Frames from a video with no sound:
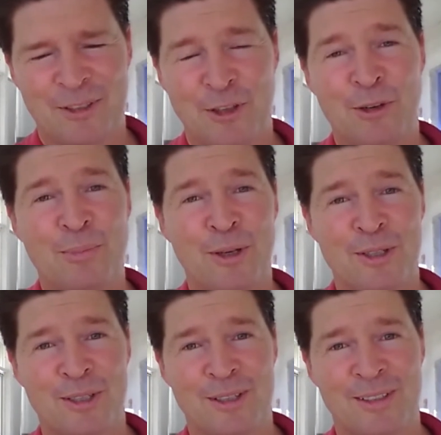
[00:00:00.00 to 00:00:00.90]
third
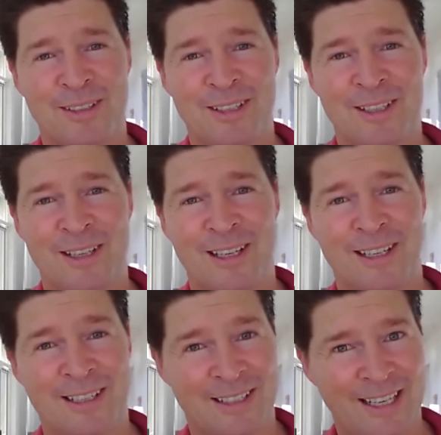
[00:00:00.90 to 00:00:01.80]
person
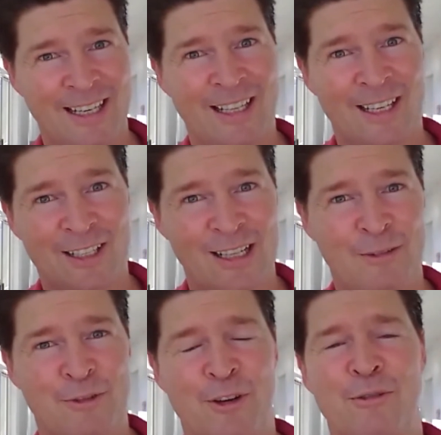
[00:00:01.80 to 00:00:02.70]
singular it's
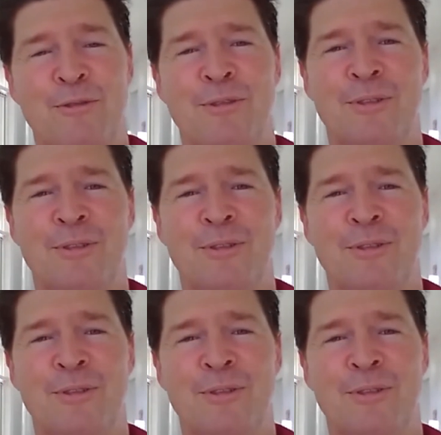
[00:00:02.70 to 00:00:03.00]
left off.